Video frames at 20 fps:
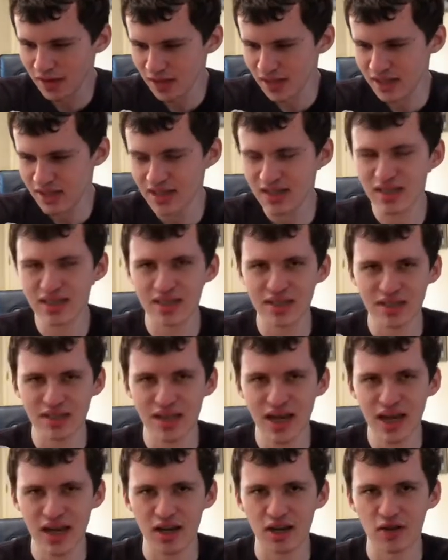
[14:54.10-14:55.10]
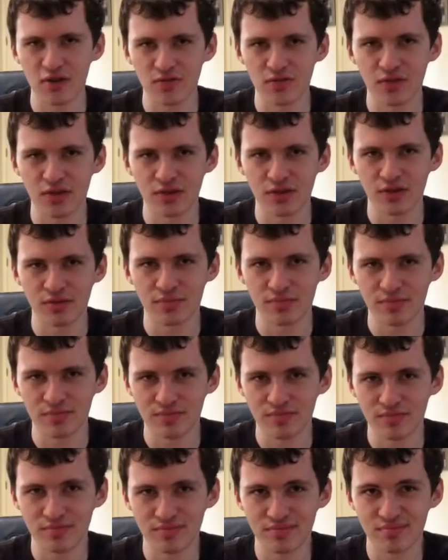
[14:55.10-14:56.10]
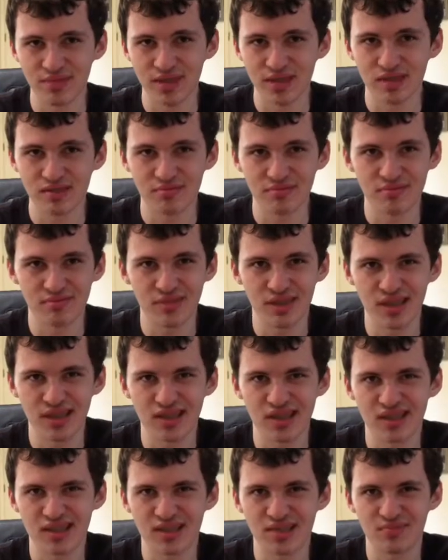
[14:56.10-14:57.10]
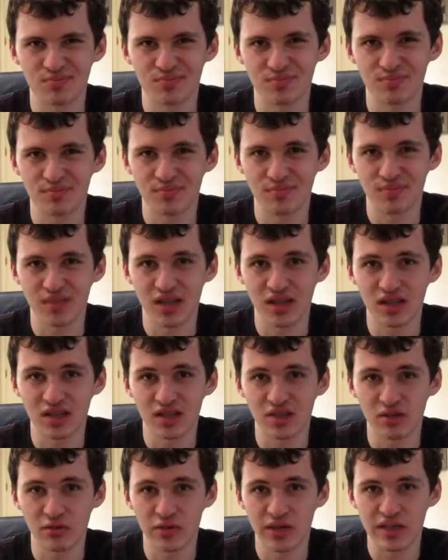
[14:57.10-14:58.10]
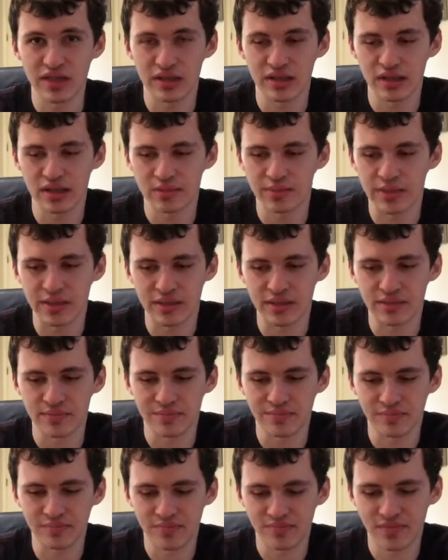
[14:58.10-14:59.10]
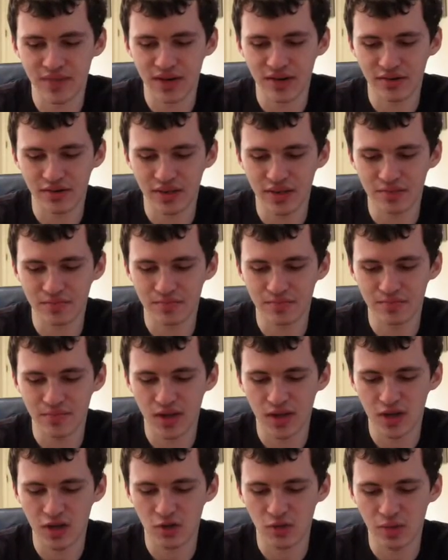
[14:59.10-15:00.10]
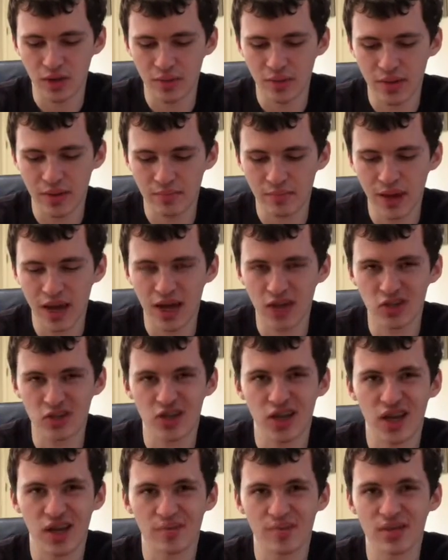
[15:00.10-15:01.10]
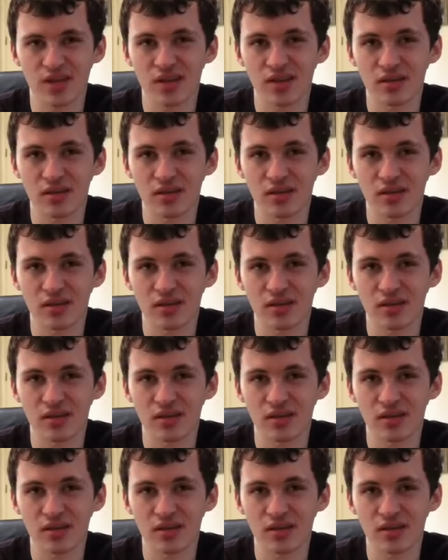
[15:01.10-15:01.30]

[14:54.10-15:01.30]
decent deco for what's until recently has been some fairly underwhelming paint jobs on